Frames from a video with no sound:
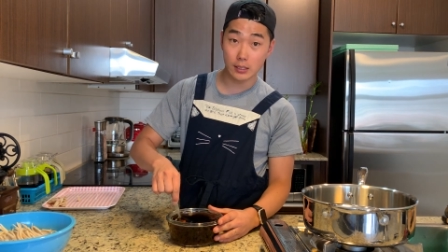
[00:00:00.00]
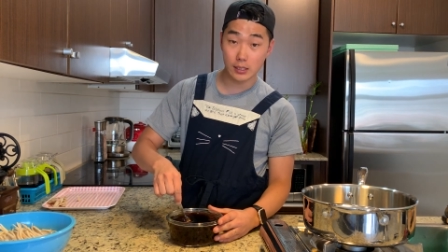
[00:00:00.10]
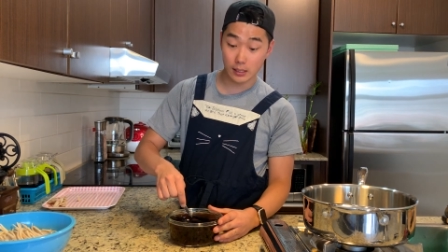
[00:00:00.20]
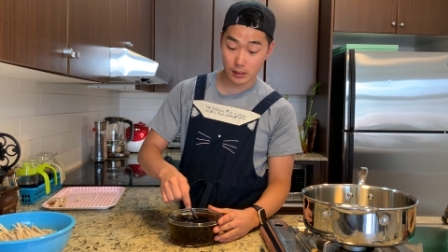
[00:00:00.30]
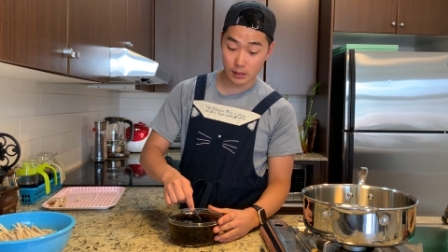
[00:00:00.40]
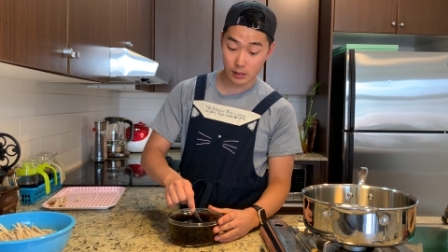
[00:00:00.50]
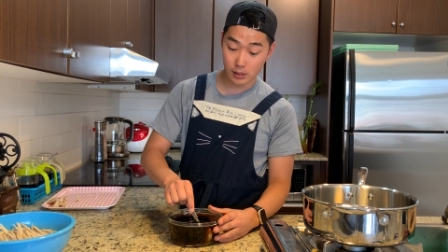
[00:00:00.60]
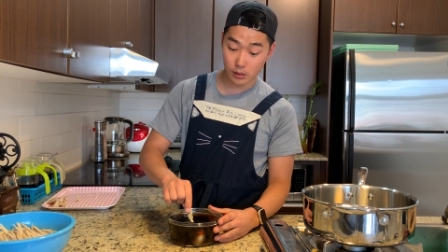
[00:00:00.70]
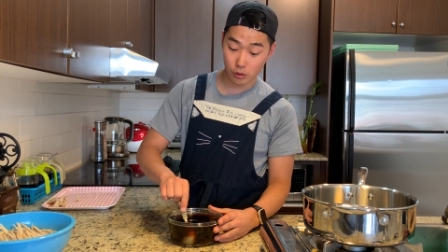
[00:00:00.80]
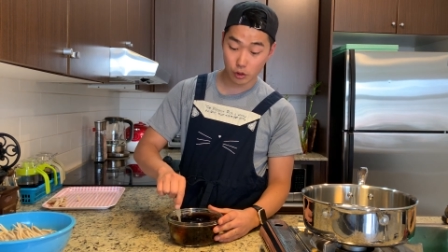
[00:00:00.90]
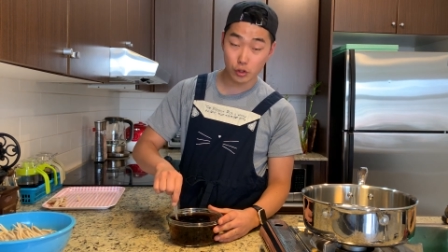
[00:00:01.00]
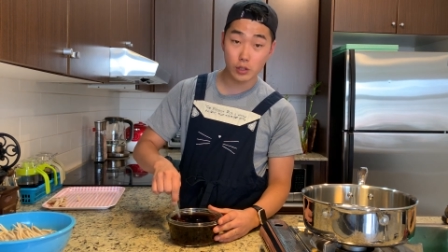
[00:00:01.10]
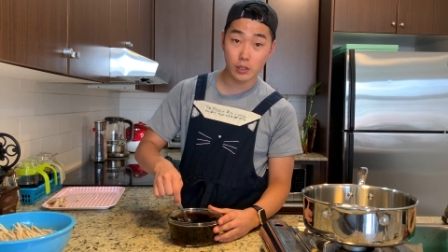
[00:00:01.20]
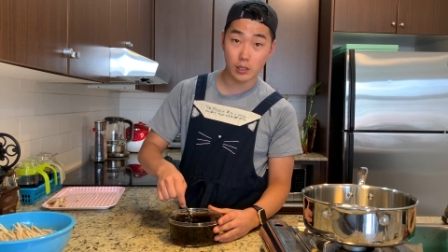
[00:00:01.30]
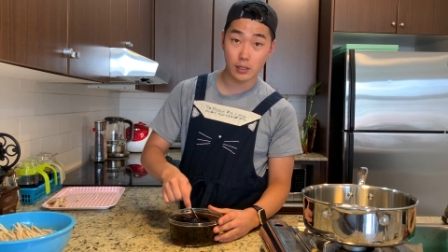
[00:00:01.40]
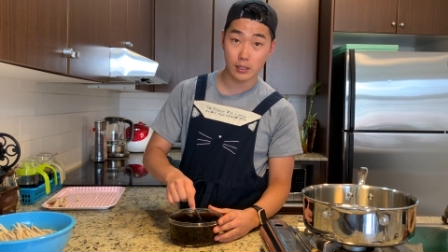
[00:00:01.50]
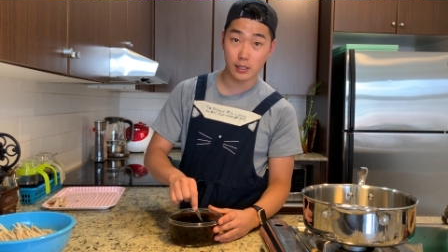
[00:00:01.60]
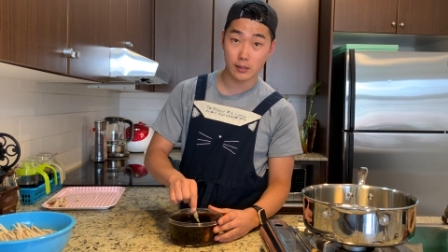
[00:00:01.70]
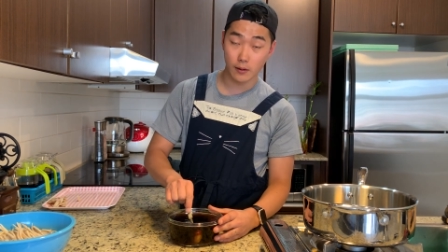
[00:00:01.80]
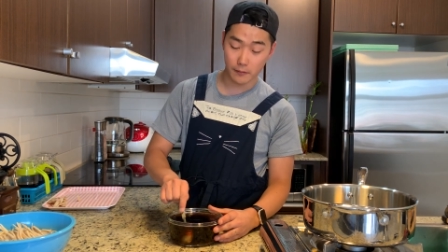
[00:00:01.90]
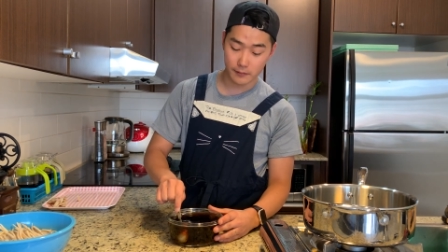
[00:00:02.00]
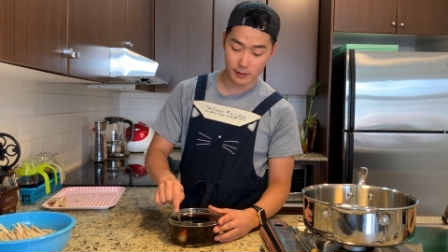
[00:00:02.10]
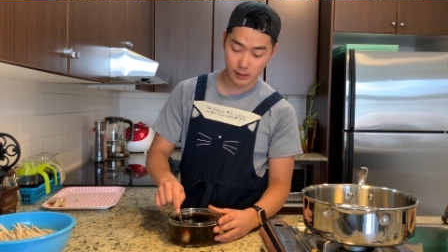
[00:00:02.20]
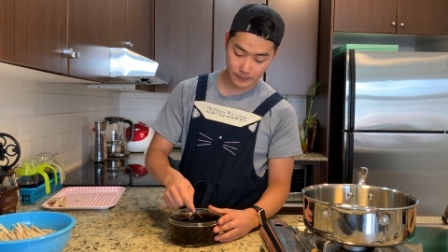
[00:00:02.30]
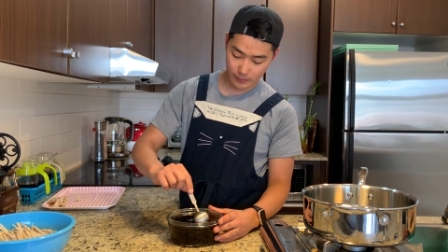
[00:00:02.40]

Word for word: until the sugar dissolves.